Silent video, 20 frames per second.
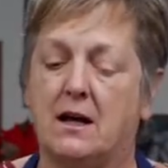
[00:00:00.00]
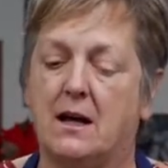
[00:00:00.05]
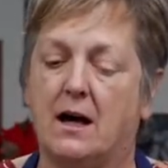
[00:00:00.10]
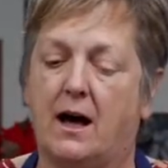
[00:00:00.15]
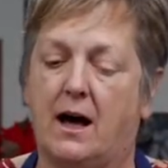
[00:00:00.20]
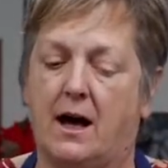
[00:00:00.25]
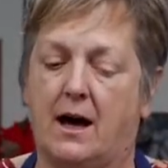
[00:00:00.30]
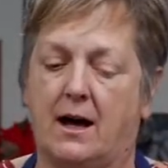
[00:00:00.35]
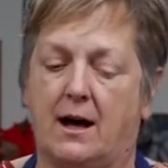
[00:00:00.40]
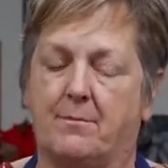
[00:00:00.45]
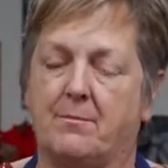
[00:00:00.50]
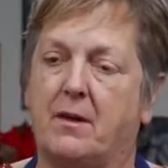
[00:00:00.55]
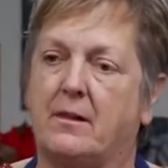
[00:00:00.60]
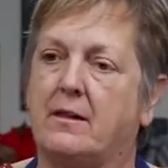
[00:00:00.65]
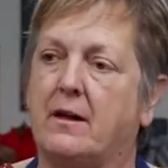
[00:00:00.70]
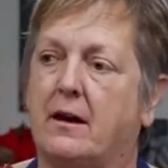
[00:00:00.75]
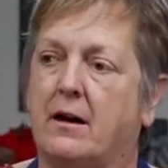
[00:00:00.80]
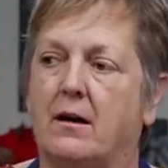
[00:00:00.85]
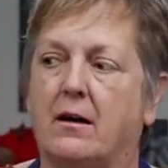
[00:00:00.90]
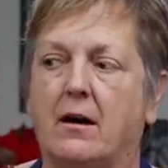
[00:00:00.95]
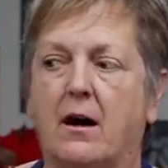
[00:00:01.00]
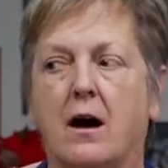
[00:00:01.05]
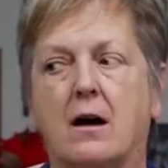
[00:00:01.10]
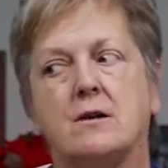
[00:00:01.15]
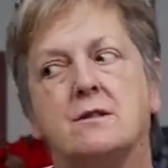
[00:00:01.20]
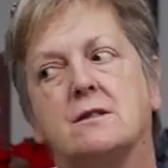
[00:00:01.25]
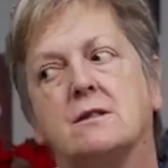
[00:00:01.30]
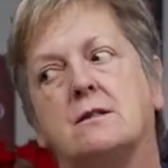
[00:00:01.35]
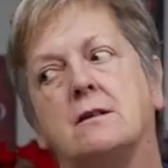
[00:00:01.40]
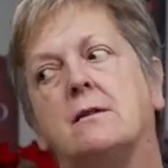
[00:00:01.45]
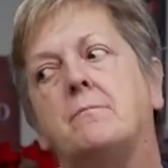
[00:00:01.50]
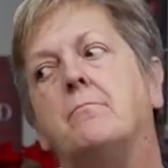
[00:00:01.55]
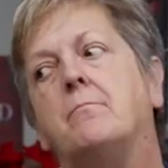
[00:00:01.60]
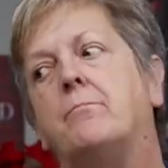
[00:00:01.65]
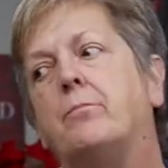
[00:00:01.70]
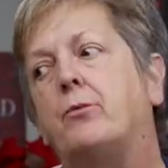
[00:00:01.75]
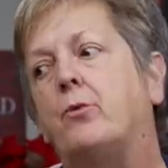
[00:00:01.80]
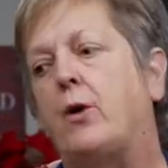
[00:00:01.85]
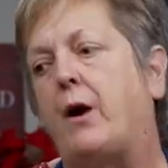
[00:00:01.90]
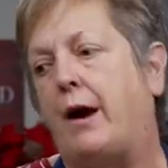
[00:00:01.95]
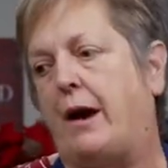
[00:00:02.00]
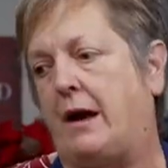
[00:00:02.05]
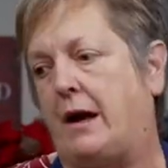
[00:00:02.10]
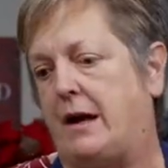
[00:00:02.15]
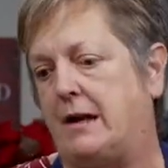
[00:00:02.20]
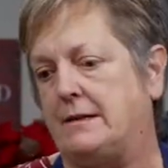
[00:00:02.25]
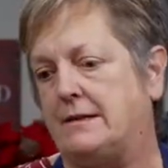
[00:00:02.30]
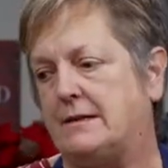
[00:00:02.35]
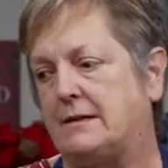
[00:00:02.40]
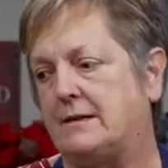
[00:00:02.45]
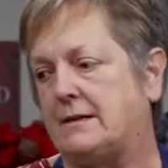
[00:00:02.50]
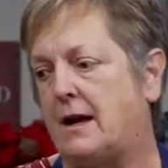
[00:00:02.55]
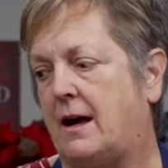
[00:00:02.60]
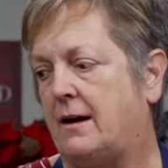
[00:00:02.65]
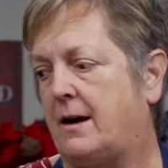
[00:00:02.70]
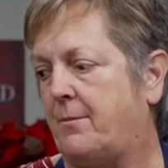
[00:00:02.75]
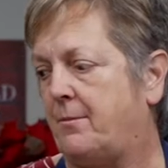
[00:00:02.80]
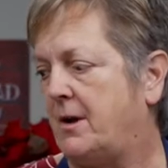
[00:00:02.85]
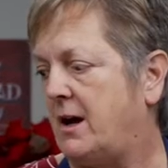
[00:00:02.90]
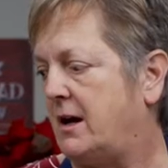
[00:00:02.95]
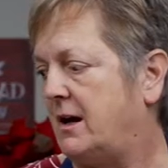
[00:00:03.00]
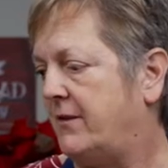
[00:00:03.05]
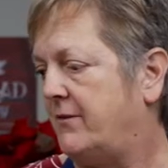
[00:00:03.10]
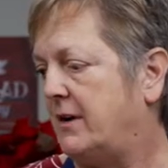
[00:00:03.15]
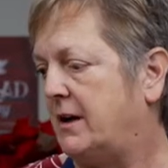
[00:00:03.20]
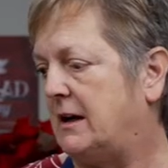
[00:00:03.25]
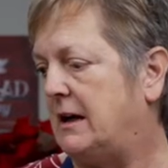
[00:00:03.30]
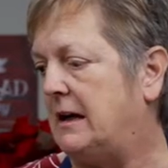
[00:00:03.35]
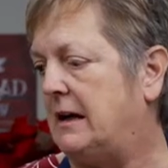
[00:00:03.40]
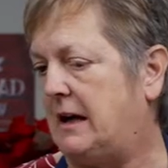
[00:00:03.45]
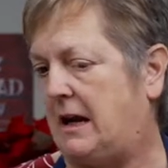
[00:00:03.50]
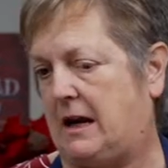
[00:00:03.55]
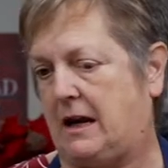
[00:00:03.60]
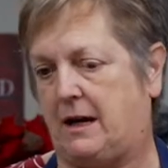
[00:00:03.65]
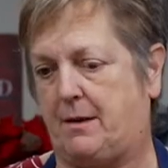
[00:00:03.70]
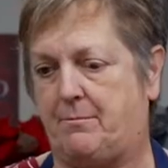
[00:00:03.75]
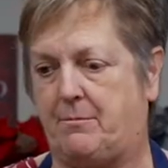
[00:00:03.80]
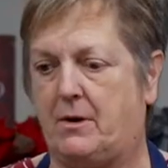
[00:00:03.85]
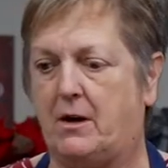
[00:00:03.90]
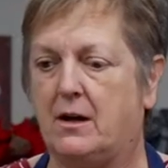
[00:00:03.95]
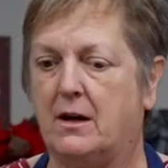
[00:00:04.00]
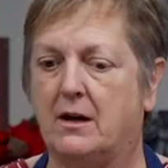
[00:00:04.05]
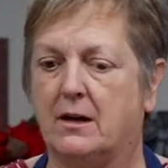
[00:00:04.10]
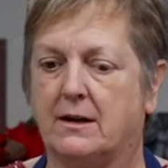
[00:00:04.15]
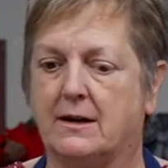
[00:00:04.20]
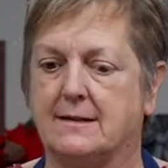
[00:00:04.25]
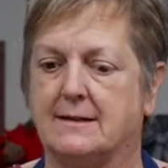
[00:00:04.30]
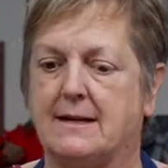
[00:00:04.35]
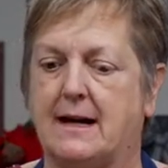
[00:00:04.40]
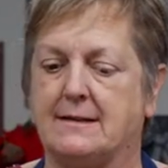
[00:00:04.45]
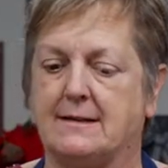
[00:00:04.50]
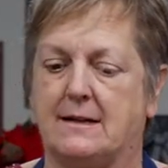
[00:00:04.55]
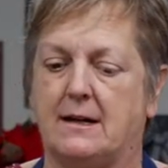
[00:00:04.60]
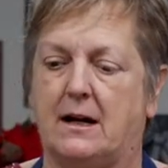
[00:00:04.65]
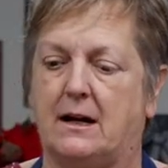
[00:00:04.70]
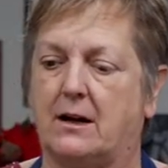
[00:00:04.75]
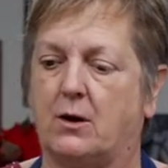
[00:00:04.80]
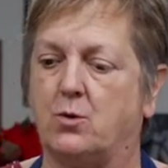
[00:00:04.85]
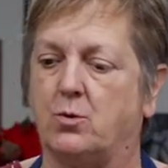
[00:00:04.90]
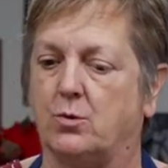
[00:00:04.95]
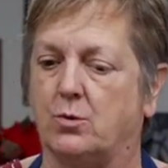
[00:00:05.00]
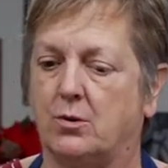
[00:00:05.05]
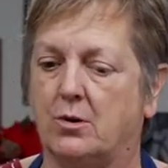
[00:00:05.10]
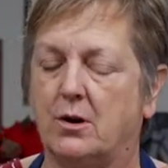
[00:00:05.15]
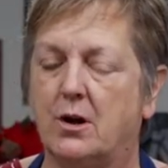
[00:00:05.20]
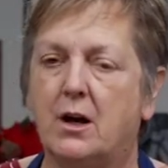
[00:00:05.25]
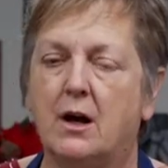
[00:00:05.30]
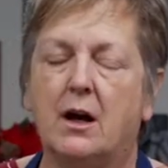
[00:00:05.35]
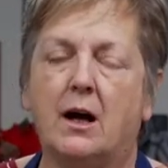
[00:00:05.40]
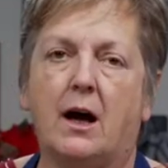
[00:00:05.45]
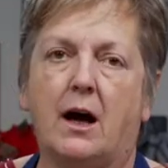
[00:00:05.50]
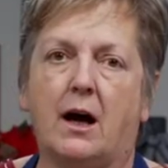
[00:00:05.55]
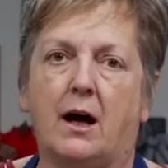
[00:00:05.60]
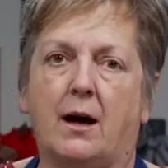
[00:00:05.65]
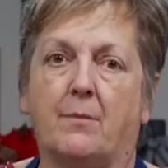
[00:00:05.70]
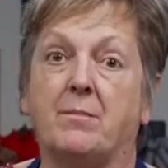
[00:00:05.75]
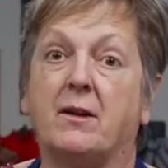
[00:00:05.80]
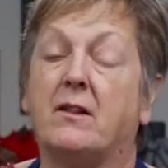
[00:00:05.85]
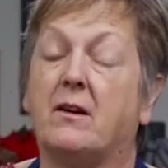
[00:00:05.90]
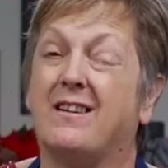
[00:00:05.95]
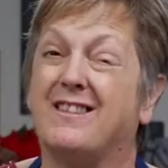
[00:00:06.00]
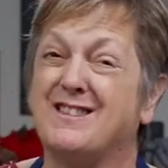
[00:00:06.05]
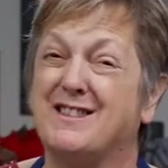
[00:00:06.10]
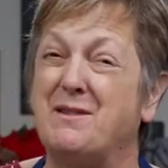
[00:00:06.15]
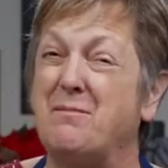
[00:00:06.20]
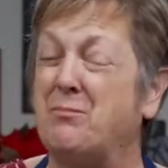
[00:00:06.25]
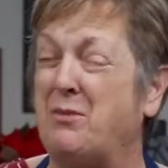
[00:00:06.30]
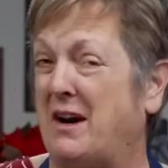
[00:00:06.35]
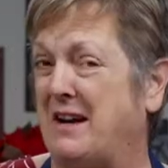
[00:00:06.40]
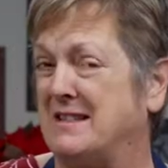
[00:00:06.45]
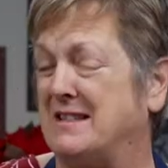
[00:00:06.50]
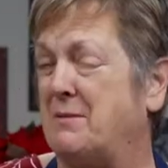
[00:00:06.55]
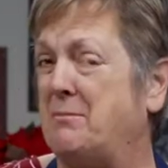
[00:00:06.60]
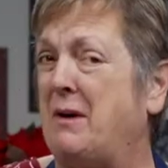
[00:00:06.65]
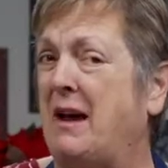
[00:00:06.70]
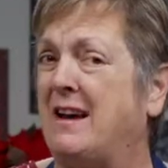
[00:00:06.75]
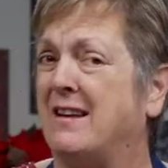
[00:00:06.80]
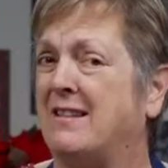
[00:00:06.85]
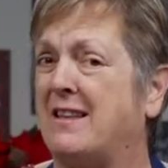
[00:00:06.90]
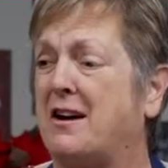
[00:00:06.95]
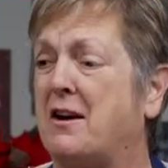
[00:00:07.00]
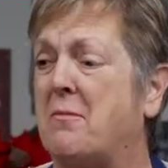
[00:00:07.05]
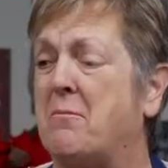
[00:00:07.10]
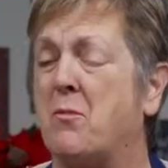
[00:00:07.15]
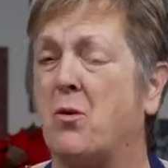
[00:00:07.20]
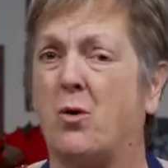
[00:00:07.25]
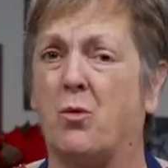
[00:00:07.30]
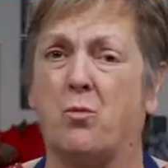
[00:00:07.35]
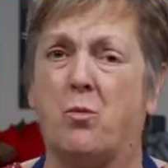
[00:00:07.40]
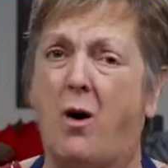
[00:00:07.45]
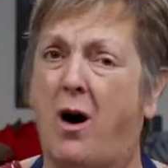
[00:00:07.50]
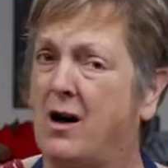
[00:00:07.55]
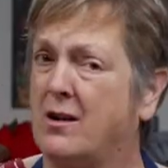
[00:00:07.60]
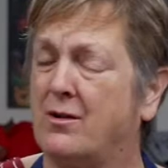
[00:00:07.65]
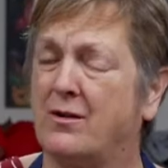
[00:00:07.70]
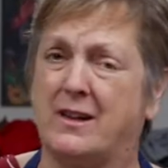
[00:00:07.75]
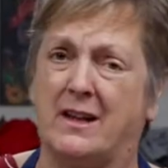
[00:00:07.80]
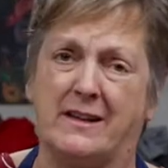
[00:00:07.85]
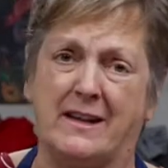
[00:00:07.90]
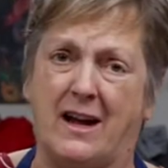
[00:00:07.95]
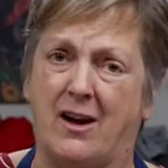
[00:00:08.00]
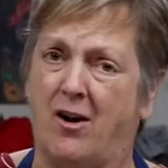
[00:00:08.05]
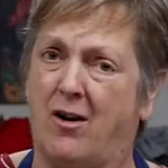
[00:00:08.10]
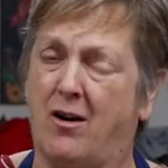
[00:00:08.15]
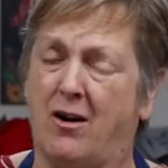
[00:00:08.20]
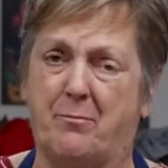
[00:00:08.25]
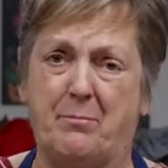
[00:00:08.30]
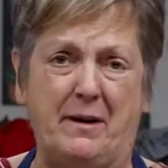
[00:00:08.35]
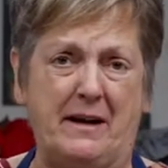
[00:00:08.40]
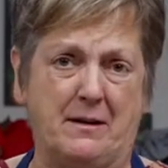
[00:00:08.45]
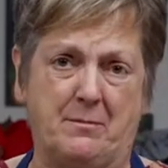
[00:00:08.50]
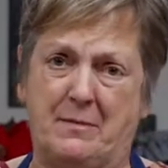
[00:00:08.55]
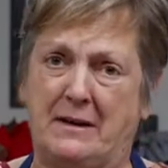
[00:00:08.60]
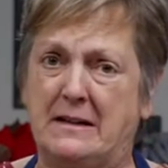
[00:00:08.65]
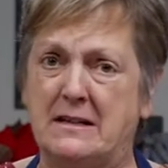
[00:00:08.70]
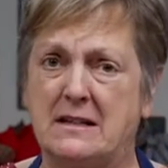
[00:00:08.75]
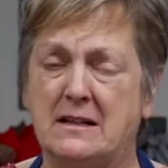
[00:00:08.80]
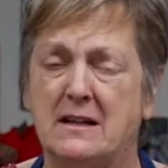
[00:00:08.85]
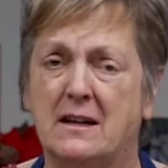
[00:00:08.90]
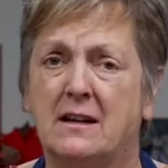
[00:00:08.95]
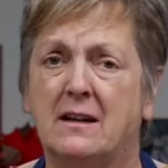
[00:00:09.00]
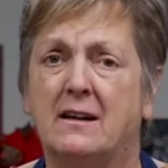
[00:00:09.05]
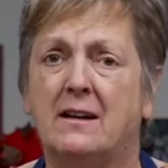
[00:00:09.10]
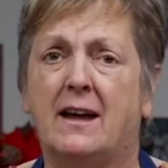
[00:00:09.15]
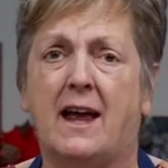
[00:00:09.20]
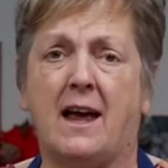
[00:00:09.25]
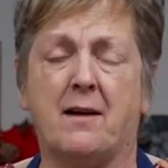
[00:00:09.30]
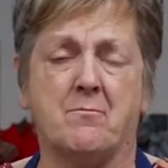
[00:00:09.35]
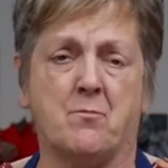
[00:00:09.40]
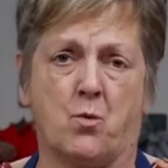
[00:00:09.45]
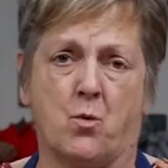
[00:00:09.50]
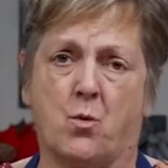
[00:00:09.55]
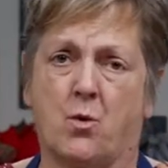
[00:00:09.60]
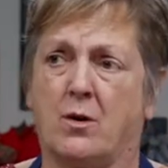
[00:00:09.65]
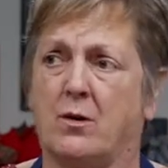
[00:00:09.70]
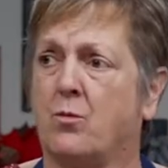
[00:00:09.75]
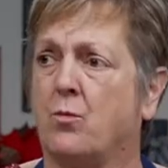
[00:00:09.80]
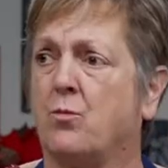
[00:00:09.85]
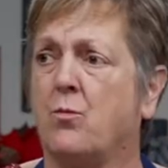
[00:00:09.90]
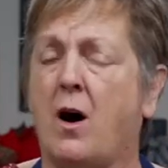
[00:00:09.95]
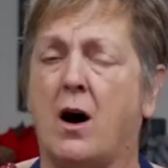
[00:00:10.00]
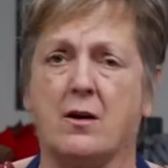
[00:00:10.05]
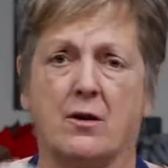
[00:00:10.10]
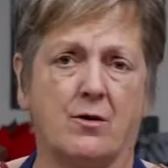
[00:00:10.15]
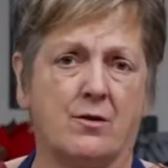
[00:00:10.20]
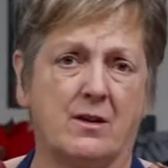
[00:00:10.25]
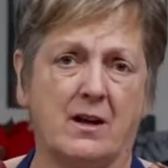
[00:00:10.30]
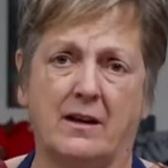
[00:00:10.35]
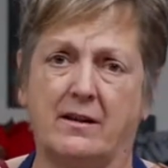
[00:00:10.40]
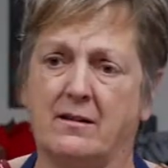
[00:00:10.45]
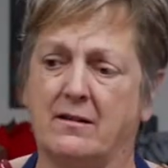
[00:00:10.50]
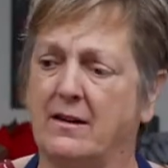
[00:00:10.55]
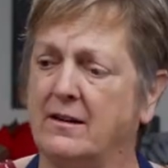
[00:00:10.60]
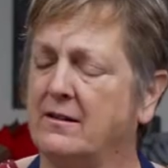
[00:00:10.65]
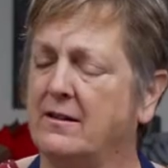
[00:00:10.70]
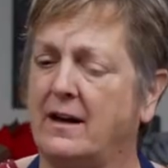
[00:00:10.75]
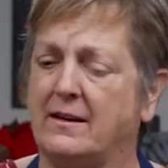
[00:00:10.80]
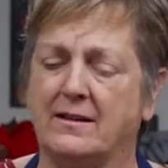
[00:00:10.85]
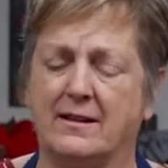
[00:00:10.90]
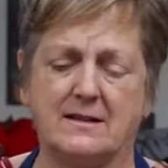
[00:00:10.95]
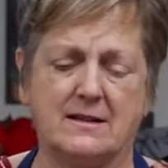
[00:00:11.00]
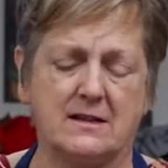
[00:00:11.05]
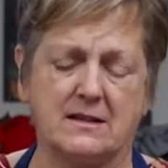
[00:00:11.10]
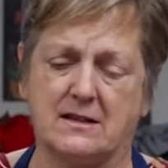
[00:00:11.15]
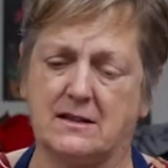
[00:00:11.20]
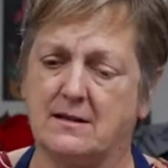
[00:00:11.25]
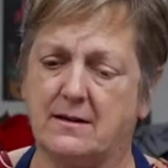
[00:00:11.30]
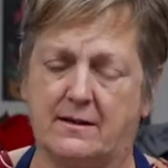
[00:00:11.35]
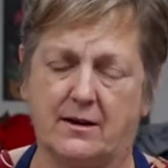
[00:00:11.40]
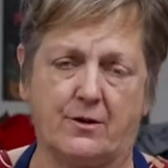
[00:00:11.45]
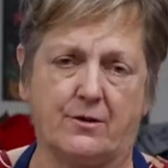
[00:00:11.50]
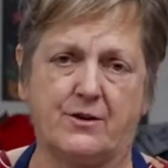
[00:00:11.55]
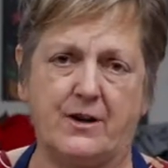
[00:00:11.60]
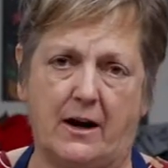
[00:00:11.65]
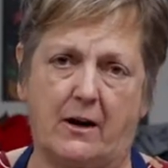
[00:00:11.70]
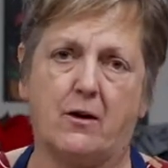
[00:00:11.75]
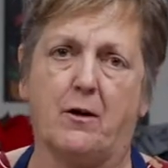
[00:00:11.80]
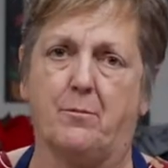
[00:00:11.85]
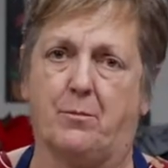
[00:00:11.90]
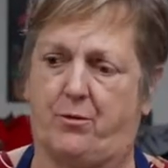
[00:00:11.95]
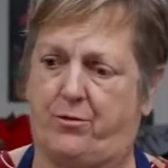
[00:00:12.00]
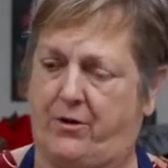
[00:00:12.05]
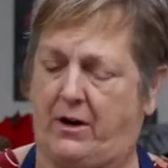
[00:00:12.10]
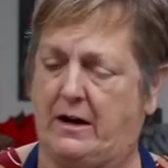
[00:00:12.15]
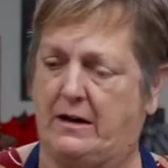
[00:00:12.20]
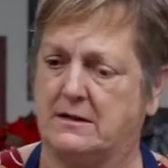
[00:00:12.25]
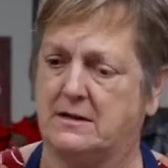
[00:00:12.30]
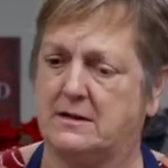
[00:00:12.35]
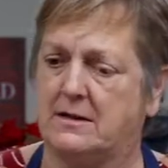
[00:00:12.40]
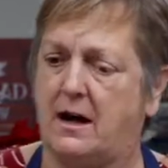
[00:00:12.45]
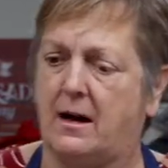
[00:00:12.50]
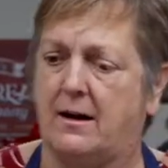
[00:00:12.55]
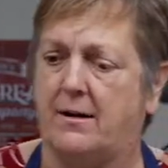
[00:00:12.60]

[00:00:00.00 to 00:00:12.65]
Mm -hmm. um, there are some brands, and I'm not even going to name because that's not cool, um, but there are some brands of paint that are more water than they are pigment and more water than it's just they're terrible things.